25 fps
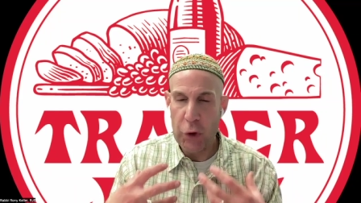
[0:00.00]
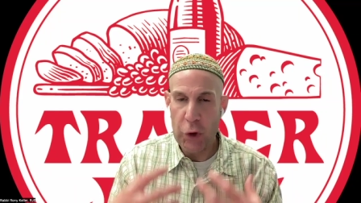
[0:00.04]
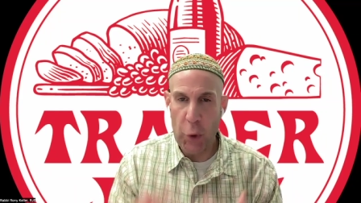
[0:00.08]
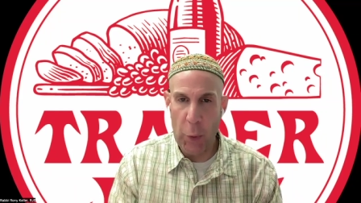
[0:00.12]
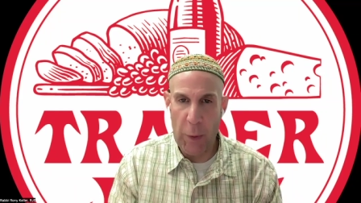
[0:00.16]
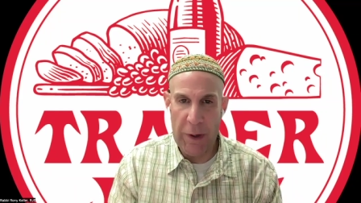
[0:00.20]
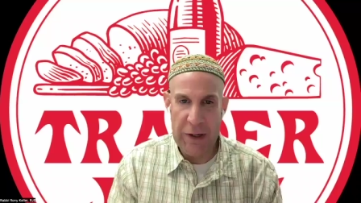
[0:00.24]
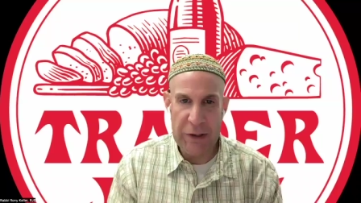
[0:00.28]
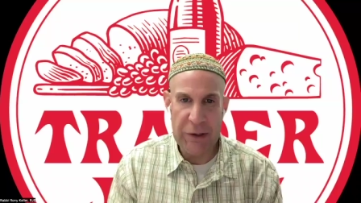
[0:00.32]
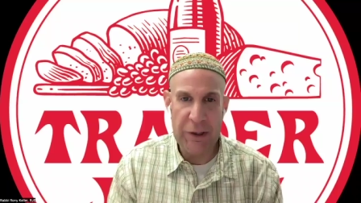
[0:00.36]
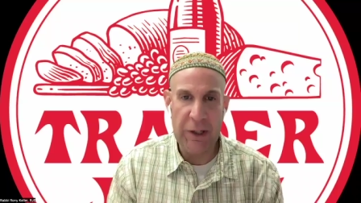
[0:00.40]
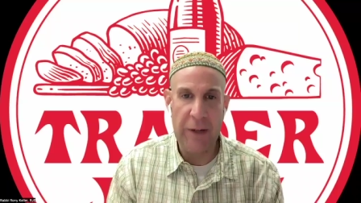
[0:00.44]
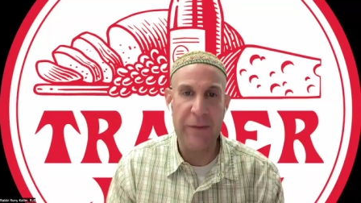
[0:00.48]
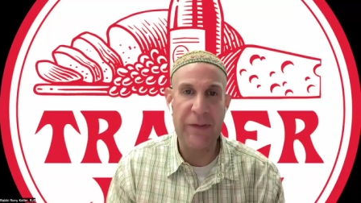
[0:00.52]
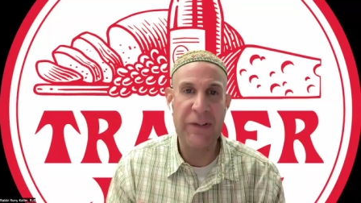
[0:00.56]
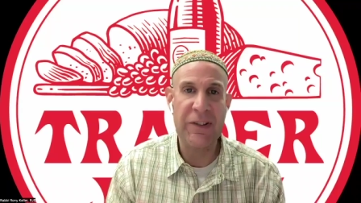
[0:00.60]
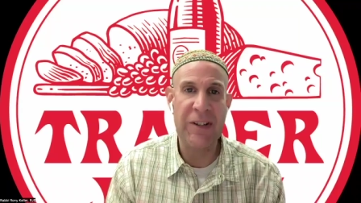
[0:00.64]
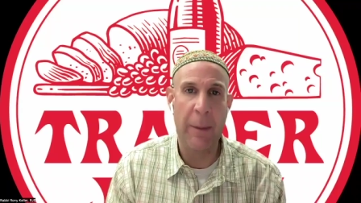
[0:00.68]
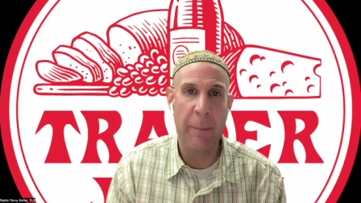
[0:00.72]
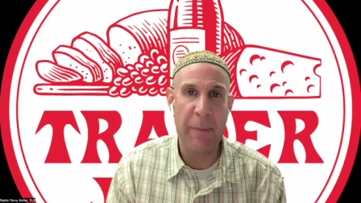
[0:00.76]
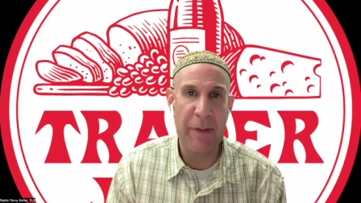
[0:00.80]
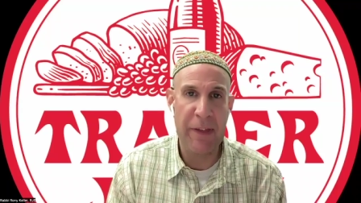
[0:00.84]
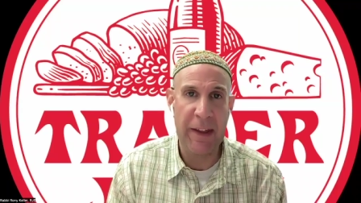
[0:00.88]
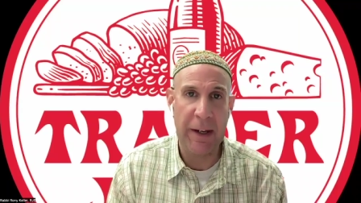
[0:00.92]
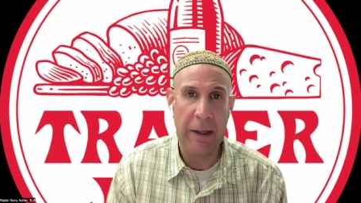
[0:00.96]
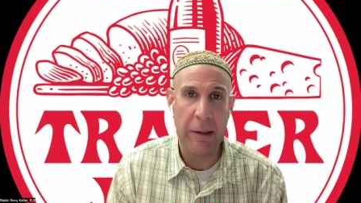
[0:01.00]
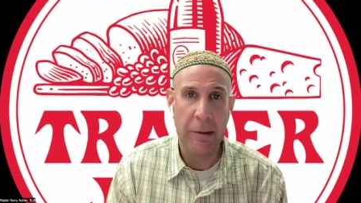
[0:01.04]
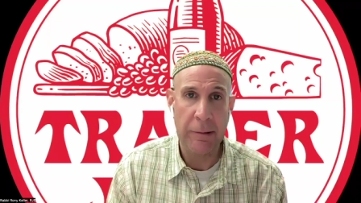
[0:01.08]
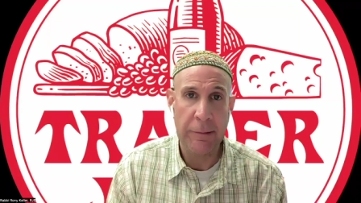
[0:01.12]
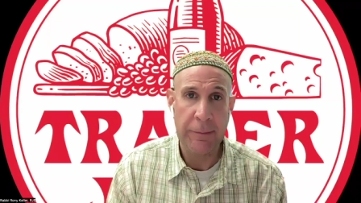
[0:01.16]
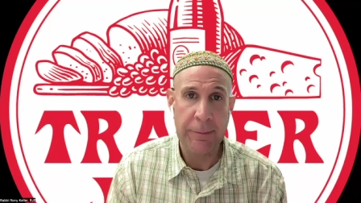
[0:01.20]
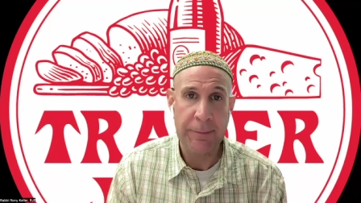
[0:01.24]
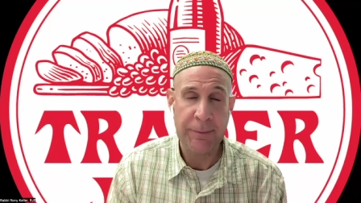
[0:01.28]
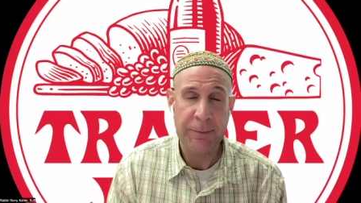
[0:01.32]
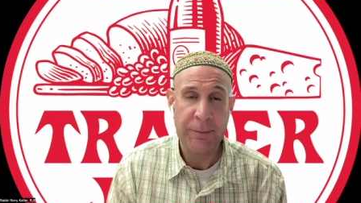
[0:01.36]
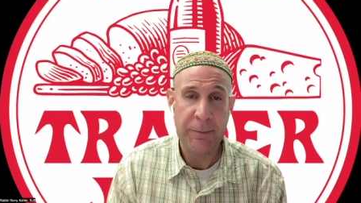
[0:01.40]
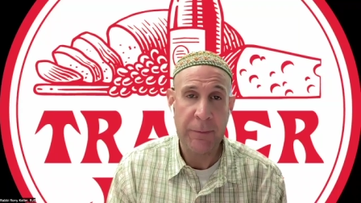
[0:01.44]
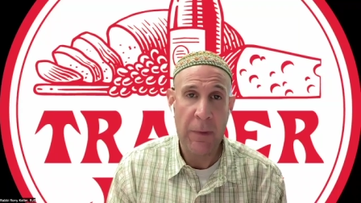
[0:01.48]
choice of something,
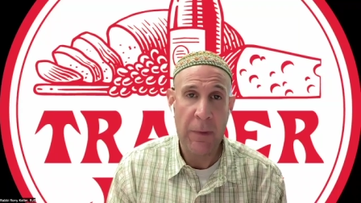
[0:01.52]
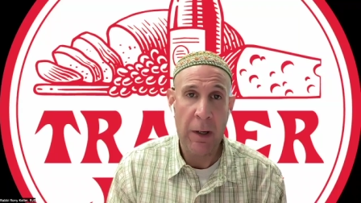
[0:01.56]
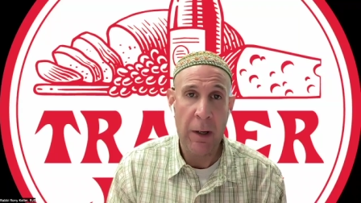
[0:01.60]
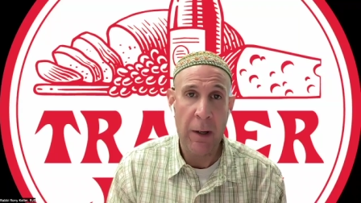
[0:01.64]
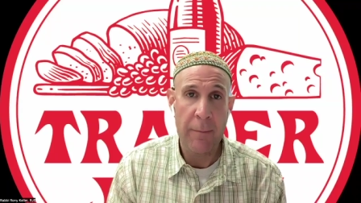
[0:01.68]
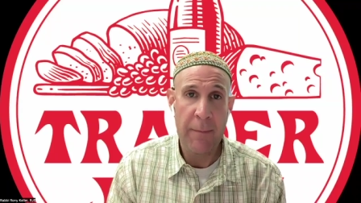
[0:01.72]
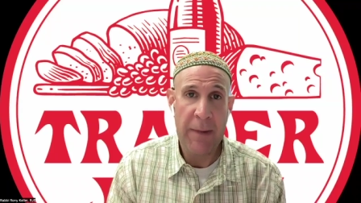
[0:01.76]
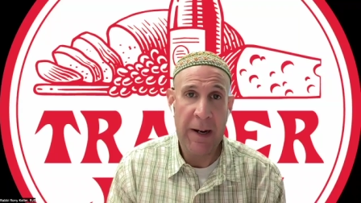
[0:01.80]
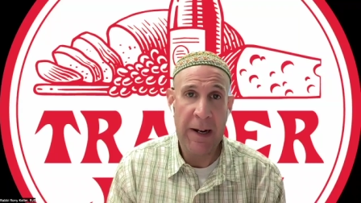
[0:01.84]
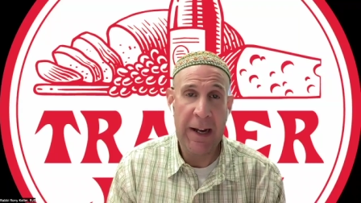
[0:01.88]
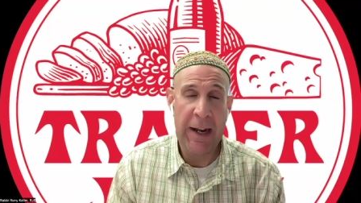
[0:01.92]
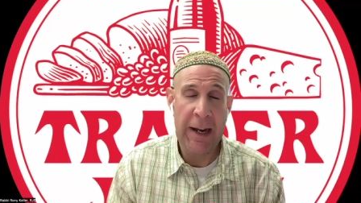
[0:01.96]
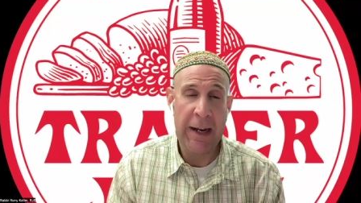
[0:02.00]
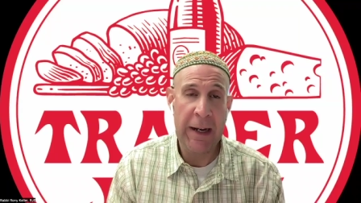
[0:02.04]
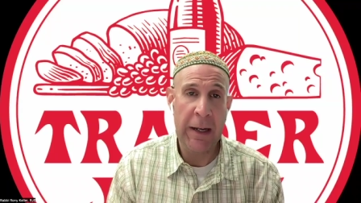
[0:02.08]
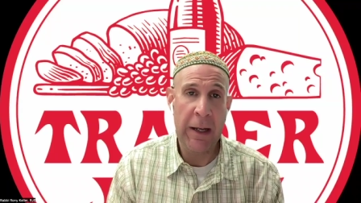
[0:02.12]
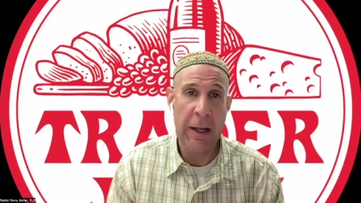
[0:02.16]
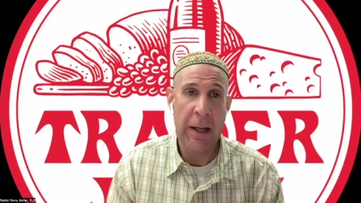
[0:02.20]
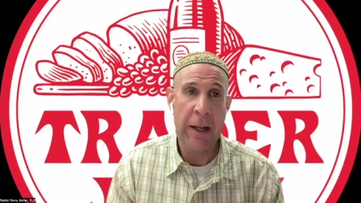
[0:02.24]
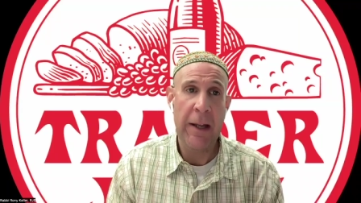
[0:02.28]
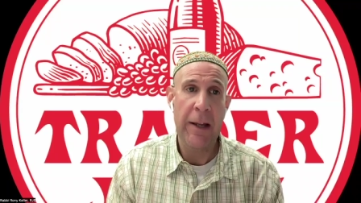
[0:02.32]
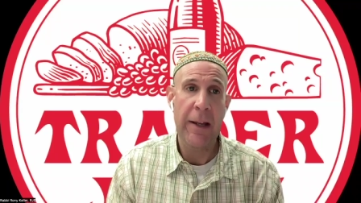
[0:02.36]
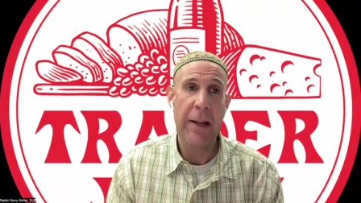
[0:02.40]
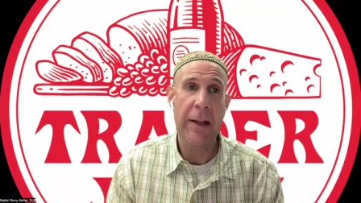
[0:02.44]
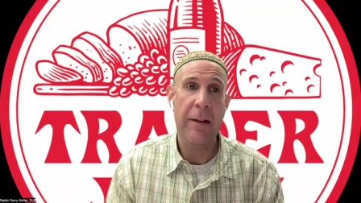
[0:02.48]
meaning